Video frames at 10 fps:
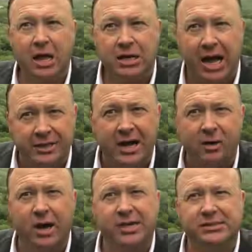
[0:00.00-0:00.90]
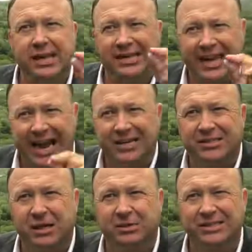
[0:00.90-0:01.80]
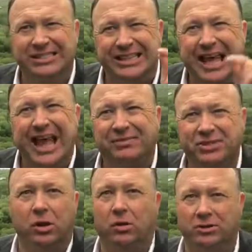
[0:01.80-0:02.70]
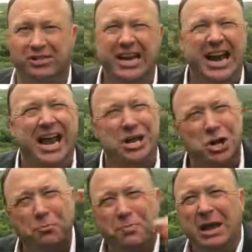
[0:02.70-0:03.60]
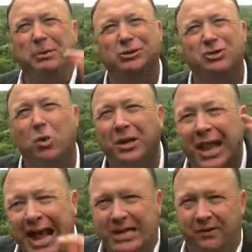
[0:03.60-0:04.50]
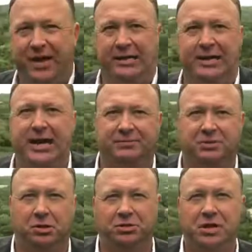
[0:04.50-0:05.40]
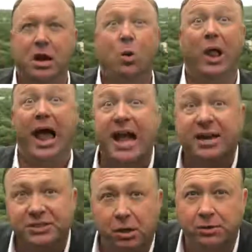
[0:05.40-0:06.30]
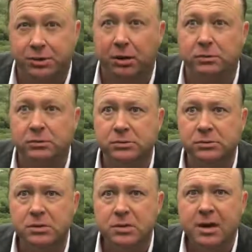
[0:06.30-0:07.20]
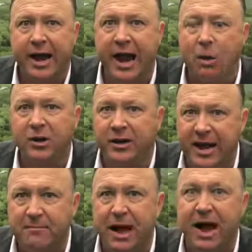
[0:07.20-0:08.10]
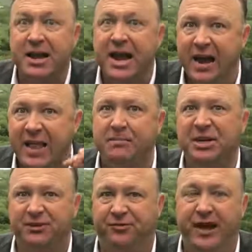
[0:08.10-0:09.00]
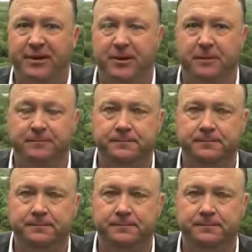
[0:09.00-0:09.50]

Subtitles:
Kanye West and Candace Owens, they have souls. And you people don't like the fact they have souls. Well, I got a soul too. And I want to keep mine. And that means fighting you.